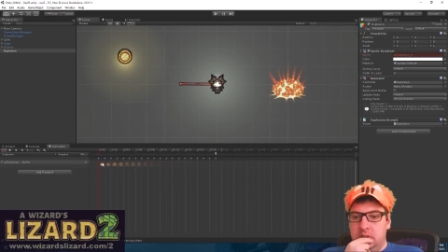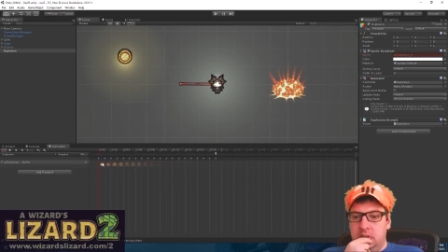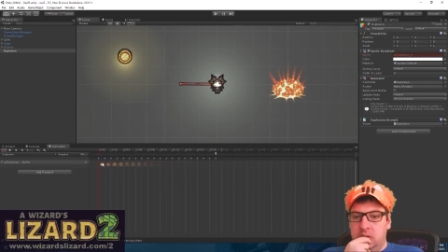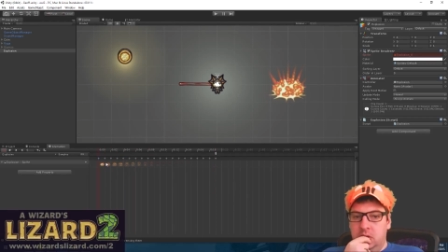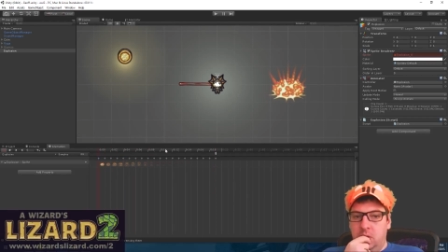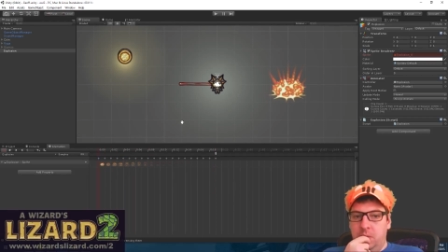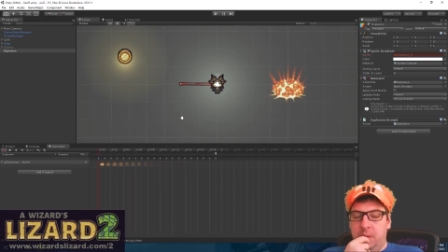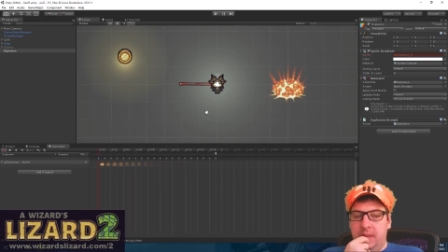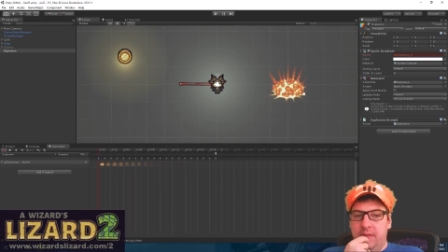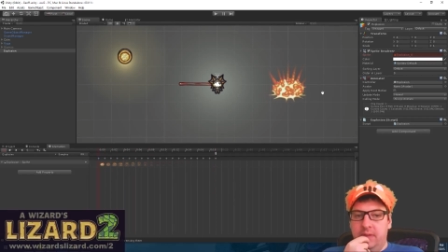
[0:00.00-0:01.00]
I'll probably
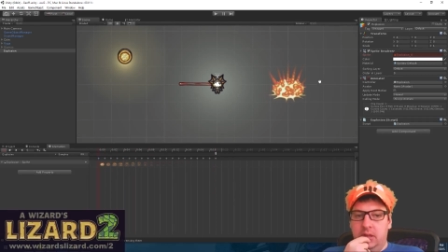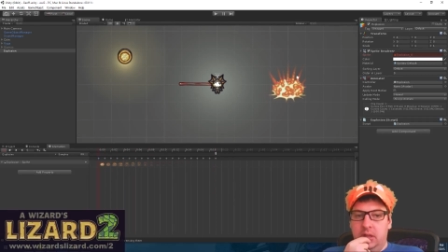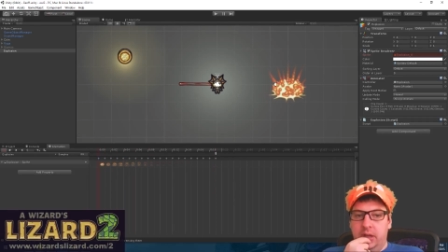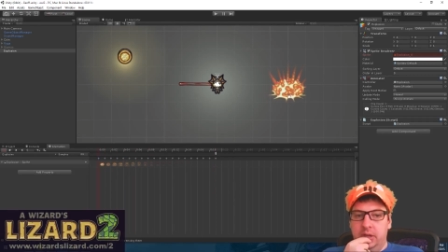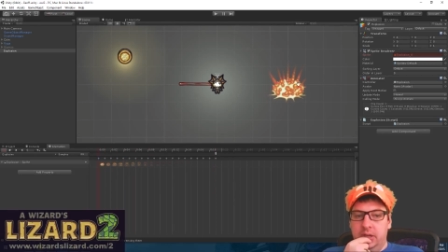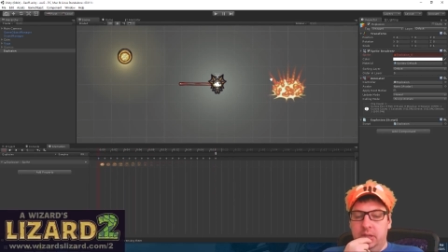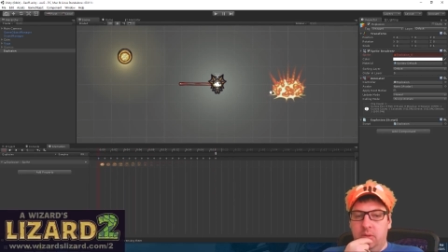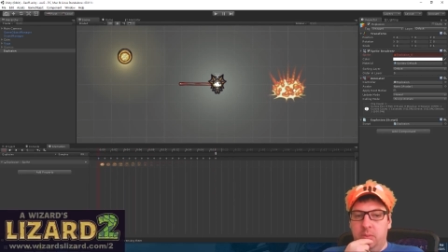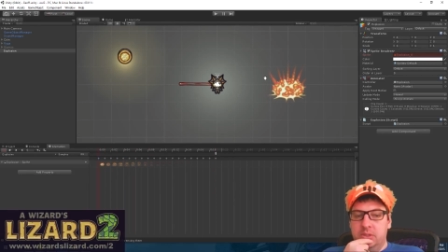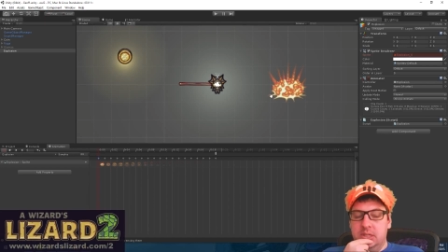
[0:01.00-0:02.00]
have a collider here that
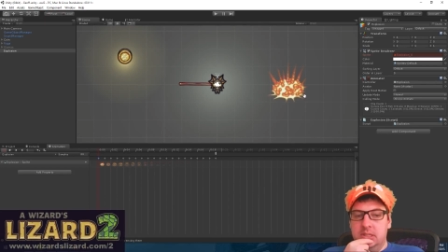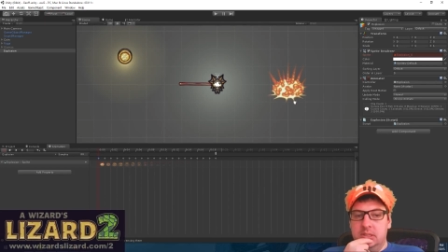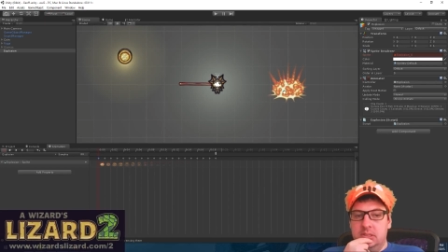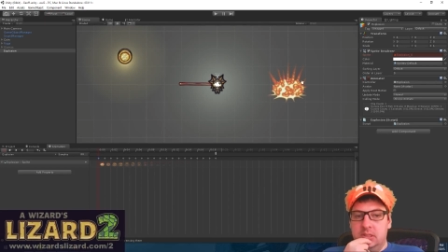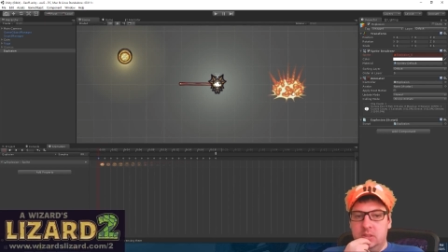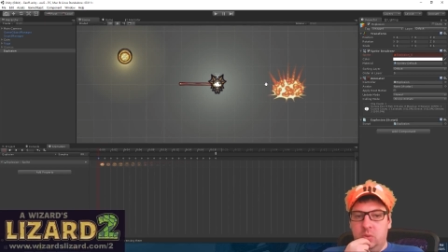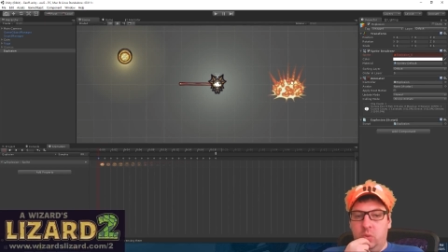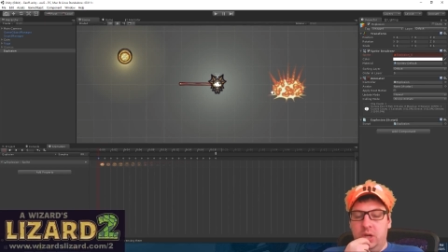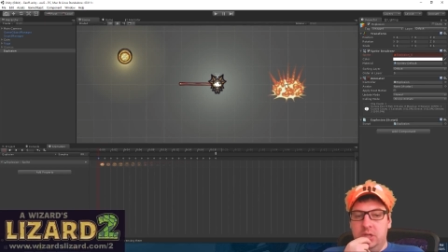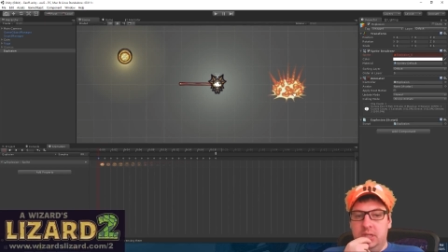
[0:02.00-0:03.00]
represents where
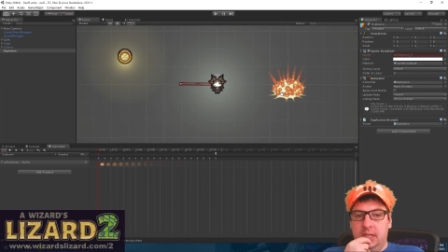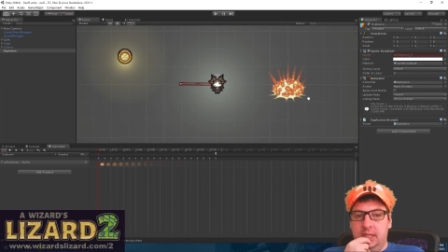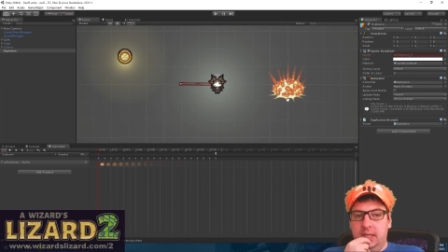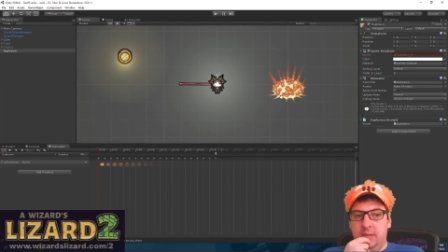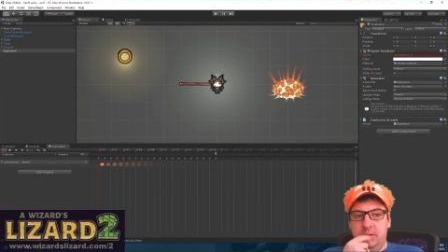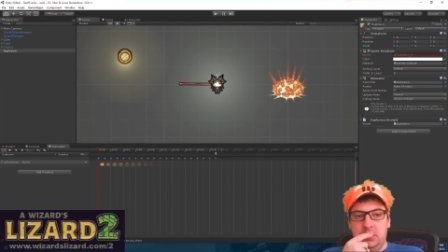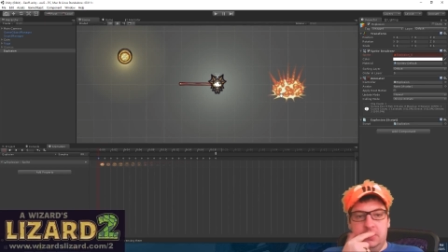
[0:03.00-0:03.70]
you're taking damage,